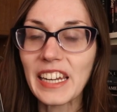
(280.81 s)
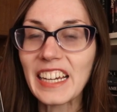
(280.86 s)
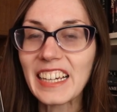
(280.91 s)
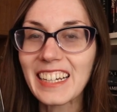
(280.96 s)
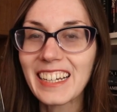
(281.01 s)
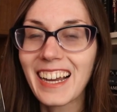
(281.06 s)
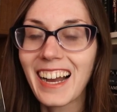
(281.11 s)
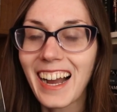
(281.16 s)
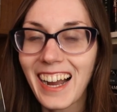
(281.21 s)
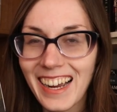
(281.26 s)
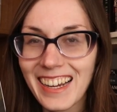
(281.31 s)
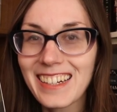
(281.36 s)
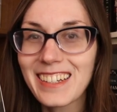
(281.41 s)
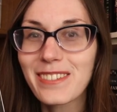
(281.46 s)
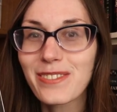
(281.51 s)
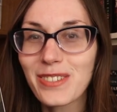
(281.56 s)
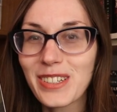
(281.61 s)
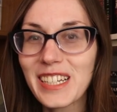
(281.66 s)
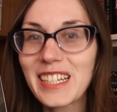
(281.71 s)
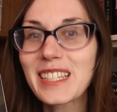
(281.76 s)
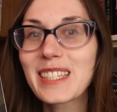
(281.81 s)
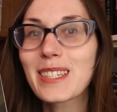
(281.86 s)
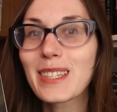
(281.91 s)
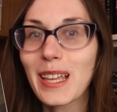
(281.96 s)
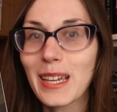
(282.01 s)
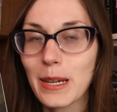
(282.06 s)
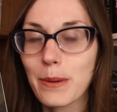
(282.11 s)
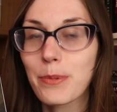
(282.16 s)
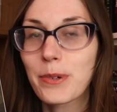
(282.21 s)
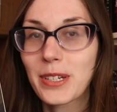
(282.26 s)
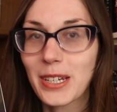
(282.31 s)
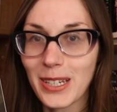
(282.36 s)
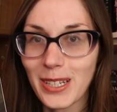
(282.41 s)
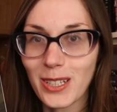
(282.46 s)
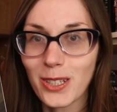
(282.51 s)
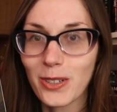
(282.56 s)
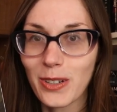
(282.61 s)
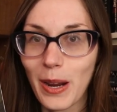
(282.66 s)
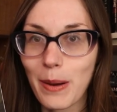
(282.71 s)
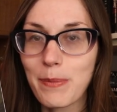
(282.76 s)
It kind of reads like a
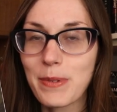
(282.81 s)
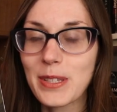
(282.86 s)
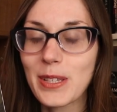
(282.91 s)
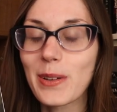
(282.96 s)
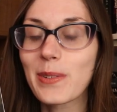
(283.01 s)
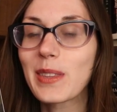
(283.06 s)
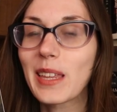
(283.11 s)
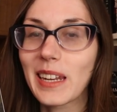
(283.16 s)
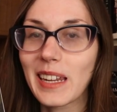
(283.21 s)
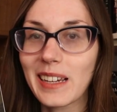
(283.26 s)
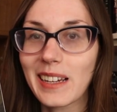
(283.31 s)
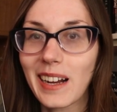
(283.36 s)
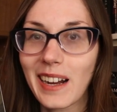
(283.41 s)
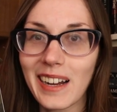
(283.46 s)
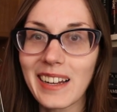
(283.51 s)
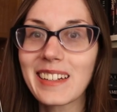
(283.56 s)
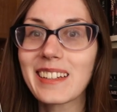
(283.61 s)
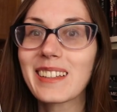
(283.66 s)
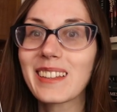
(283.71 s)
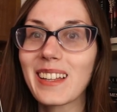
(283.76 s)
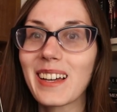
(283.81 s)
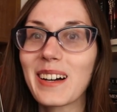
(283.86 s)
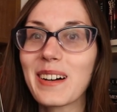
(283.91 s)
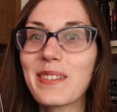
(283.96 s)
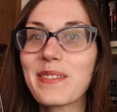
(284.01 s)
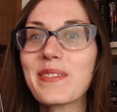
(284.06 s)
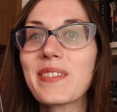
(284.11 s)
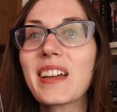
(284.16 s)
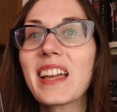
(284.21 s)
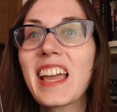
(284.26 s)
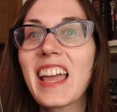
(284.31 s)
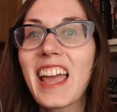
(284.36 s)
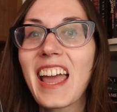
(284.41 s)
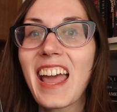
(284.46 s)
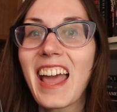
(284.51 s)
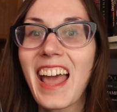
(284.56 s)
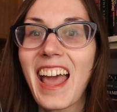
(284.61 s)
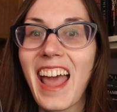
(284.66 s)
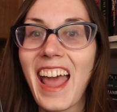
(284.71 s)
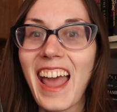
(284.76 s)
particular episode that I kind of love,
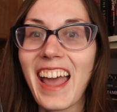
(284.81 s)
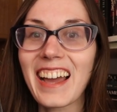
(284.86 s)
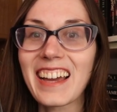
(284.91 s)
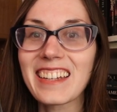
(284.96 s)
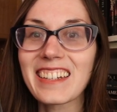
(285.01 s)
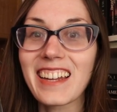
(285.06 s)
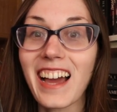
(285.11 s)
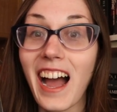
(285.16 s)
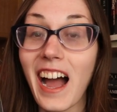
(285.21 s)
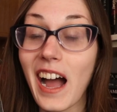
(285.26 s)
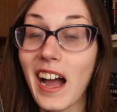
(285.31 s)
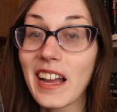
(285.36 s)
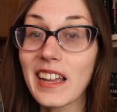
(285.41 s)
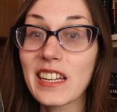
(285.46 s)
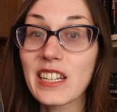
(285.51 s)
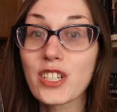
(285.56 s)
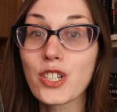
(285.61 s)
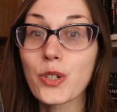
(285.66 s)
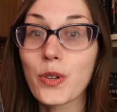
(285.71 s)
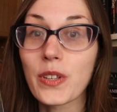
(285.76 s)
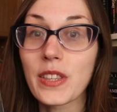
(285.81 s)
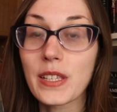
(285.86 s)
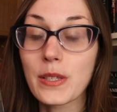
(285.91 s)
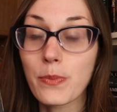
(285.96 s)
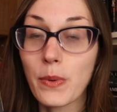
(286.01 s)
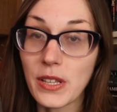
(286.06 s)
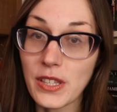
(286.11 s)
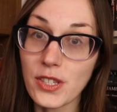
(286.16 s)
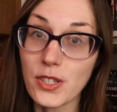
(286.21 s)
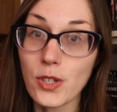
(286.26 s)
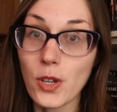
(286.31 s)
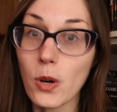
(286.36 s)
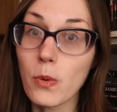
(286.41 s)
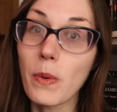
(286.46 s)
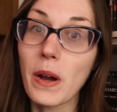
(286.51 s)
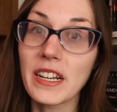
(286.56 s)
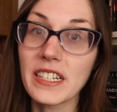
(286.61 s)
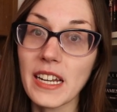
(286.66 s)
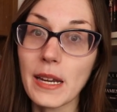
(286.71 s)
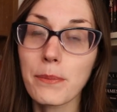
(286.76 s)
and I enjoy this one so
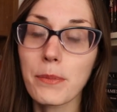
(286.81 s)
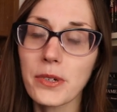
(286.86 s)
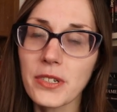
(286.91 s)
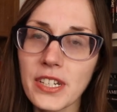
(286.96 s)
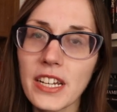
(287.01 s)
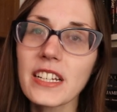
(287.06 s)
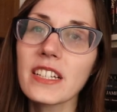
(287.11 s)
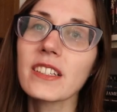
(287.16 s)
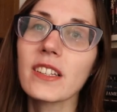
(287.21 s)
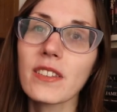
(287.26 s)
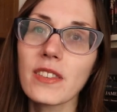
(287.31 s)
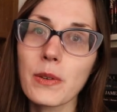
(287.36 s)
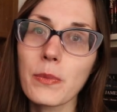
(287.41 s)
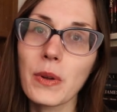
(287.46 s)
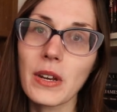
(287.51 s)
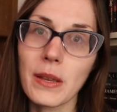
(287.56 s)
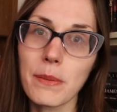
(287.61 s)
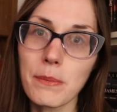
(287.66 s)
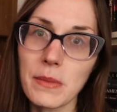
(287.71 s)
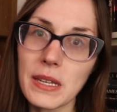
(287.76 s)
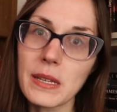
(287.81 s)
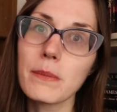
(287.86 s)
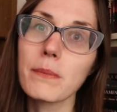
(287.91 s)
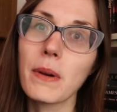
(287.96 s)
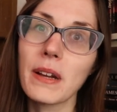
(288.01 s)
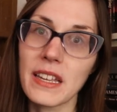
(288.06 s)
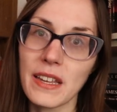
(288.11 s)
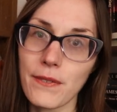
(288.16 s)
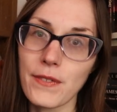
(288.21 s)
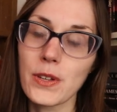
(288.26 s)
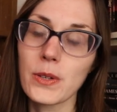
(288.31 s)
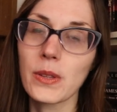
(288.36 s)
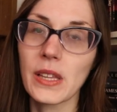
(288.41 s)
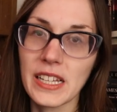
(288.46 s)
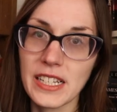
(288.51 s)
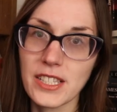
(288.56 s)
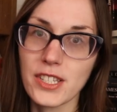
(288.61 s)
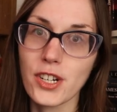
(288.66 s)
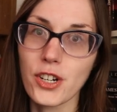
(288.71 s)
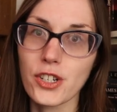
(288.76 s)
much. And particularly what I mean by if you
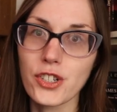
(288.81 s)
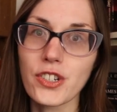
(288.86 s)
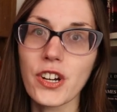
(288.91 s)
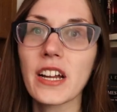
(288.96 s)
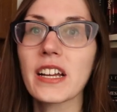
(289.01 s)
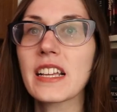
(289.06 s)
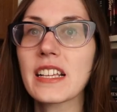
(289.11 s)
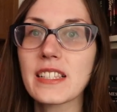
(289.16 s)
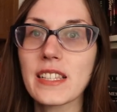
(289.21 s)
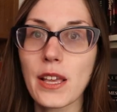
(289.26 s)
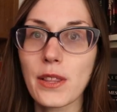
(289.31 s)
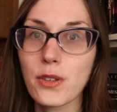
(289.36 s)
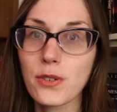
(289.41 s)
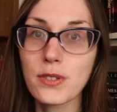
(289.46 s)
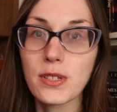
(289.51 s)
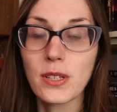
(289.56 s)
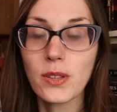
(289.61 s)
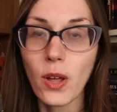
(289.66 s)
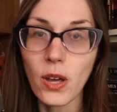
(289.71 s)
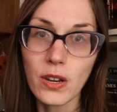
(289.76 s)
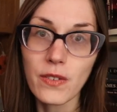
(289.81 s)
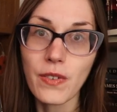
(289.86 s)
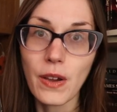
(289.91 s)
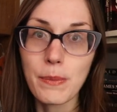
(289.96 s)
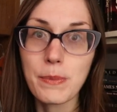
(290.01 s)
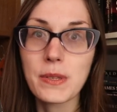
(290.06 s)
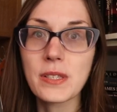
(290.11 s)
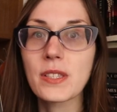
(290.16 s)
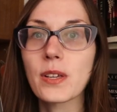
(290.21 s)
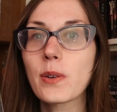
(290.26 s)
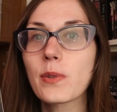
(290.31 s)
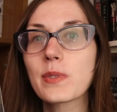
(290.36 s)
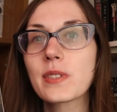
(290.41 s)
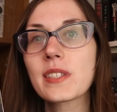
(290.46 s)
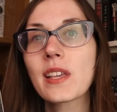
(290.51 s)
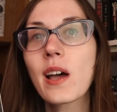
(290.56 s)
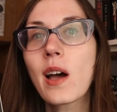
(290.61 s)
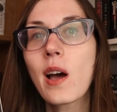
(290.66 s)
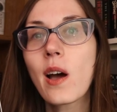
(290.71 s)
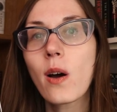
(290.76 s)
like Star Trek is that there's a lot of
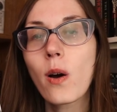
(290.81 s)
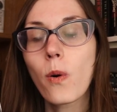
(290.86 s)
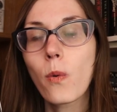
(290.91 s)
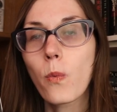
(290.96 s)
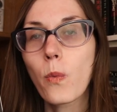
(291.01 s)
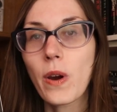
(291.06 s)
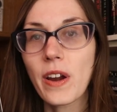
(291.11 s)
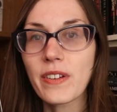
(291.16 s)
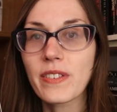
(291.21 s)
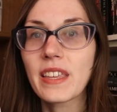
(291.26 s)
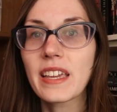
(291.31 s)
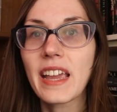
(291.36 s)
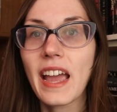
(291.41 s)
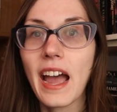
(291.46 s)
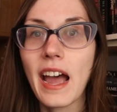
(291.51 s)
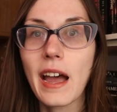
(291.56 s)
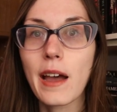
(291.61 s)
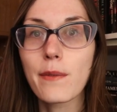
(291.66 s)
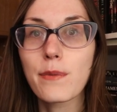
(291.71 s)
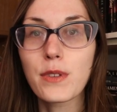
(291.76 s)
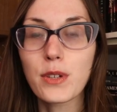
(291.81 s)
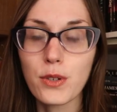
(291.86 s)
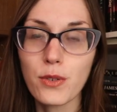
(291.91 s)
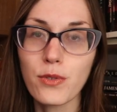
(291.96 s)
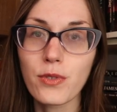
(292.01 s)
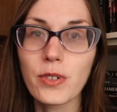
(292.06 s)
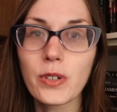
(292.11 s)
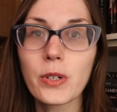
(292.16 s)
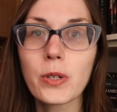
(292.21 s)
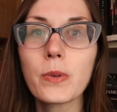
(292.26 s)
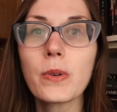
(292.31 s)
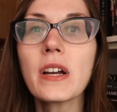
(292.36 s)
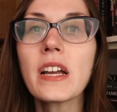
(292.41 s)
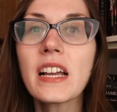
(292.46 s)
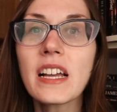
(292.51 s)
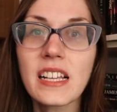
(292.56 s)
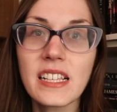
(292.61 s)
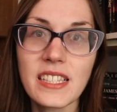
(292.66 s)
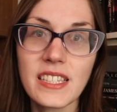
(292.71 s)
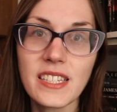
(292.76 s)
episodes where they have the crew
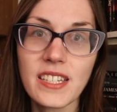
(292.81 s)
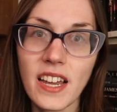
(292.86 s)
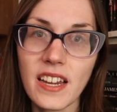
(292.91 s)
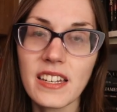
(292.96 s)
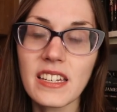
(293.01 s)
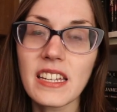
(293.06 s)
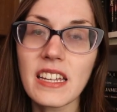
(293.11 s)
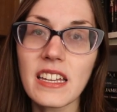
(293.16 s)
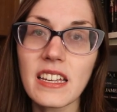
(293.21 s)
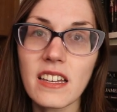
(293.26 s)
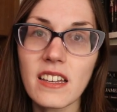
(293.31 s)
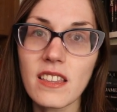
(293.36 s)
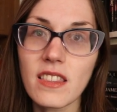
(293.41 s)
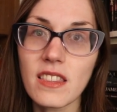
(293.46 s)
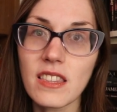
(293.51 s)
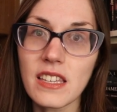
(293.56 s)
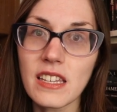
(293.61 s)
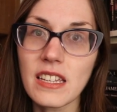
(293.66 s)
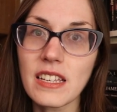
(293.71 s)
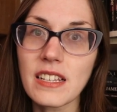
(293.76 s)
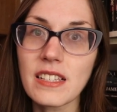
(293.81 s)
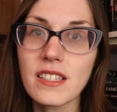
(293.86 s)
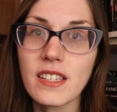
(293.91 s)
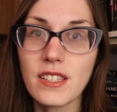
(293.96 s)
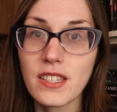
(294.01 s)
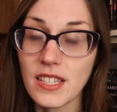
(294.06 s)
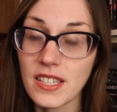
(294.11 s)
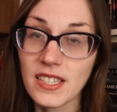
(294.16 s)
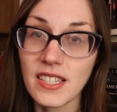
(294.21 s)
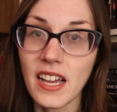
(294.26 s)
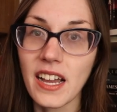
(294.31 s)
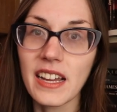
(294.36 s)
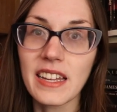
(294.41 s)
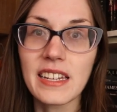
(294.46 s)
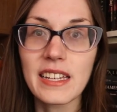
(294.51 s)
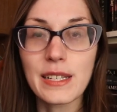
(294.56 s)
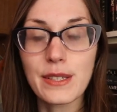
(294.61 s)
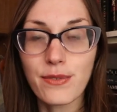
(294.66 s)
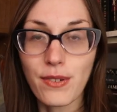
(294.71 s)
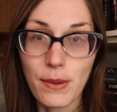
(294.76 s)
studying these
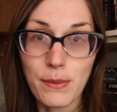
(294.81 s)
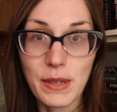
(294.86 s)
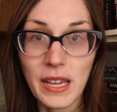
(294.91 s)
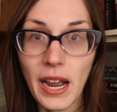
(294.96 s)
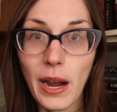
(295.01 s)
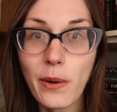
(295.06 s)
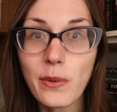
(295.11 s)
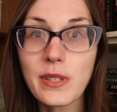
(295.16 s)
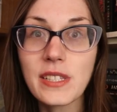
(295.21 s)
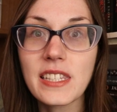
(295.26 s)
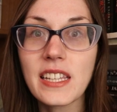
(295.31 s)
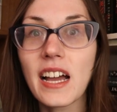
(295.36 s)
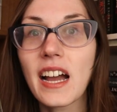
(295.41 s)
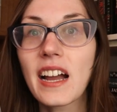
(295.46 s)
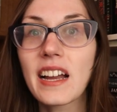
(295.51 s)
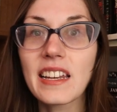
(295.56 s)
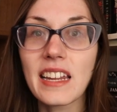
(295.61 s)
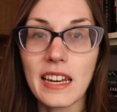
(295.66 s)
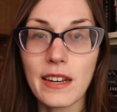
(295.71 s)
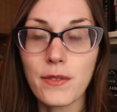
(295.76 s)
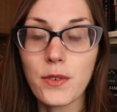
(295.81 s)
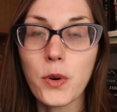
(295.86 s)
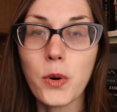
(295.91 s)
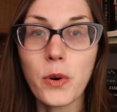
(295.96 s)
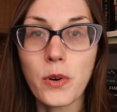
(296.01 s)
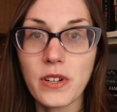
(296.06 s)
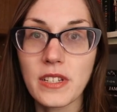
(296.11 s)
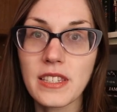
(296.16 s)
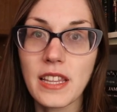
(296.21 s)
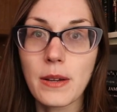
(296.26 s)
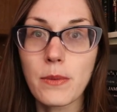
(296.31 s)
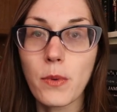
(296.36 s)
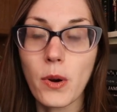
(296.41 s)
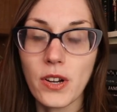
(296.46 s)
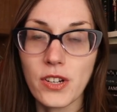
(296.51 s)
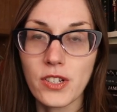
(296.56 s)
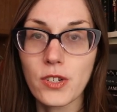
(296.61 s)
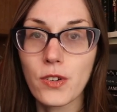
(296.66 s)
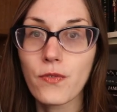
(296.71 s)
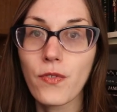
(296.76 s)
societies from the outside, and of course they
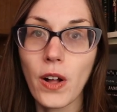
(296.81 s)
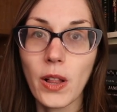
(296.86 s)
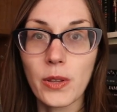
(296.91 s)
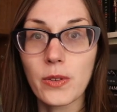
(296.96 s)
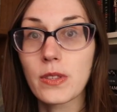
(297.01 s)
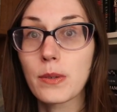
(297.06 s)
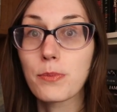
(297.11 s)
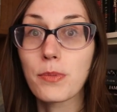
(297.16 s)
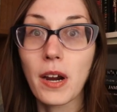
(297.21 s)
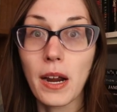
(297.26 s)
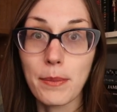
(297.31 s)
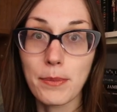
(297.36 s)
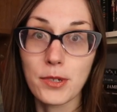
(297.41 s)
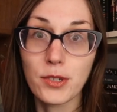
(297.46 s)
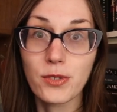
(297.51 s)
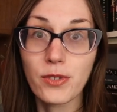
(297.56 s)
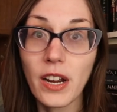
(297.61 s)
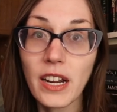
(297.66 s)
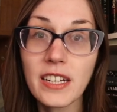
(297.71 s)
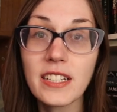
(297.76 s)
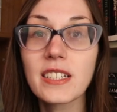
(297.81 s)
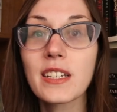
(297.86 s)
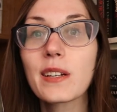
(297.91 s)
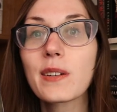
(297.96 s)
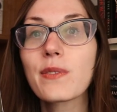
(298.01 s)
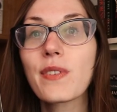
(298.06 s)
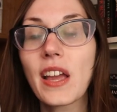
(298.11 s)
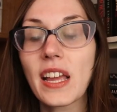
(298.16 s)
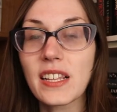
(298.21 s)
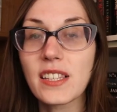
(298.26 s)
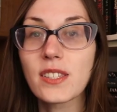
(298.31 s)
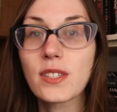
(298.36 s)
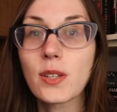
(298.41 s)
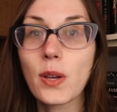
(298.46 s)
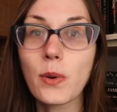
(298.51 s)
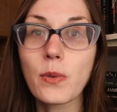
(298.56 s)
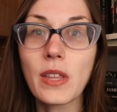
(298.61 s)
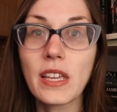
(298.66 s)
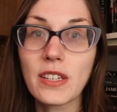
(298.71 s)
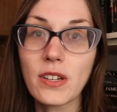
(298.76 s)
want to follow the prime directive and and
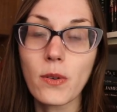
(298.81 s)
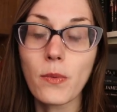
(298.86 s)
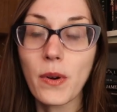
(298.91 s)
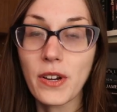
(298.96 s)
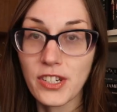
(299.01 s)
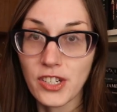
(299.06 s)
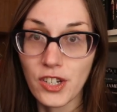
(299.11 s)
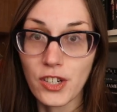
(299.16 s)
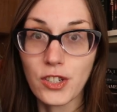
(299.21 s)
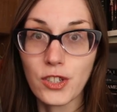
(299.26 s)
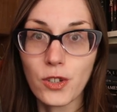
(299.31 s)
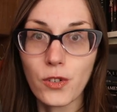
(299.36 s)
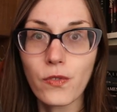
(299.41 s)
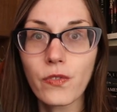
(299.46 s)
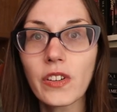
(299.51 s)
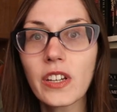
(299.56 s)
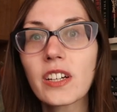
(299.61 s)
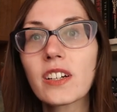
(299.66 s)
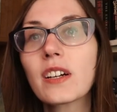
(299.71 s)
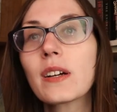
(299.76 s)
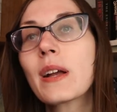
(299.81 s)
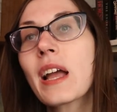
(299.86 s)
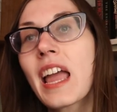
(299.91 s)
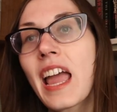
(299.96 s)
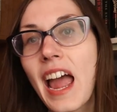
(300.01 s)
so they don't want to interfere.